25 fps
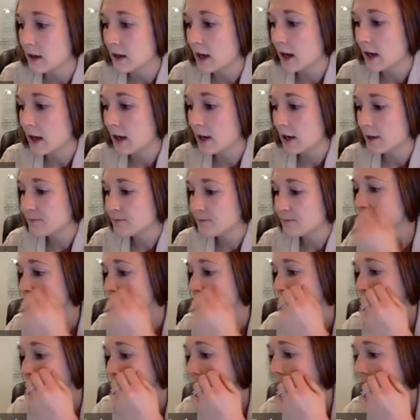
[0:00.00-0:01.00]
I
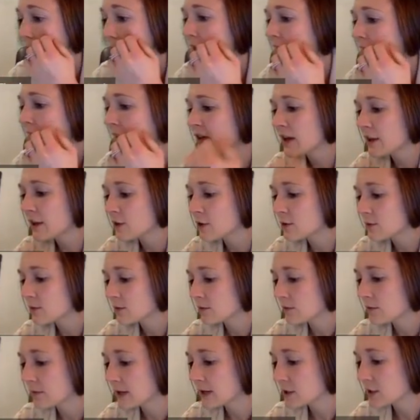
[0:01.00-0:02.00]
have another
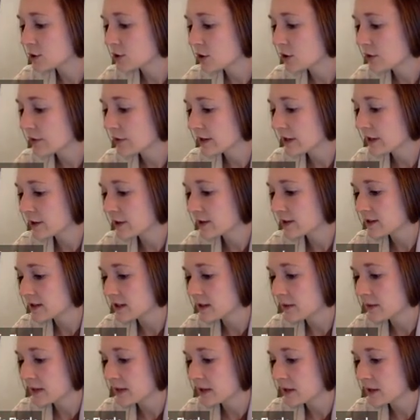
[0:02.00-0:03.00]
picture over here. Does
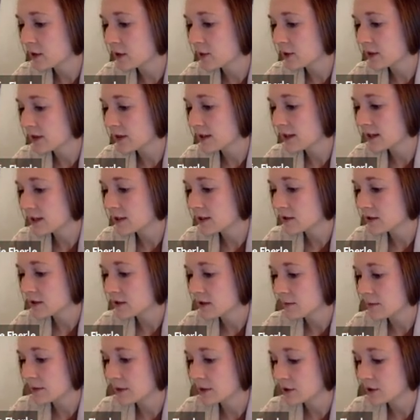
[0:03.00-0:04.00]
anybody know what
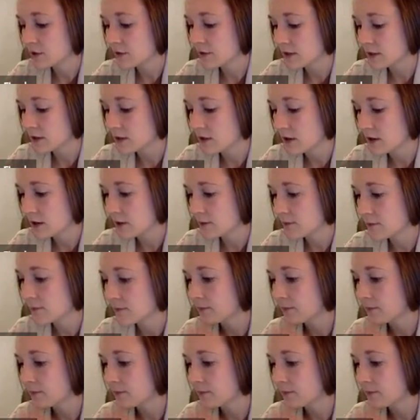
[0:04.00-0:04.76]
a picture of these are?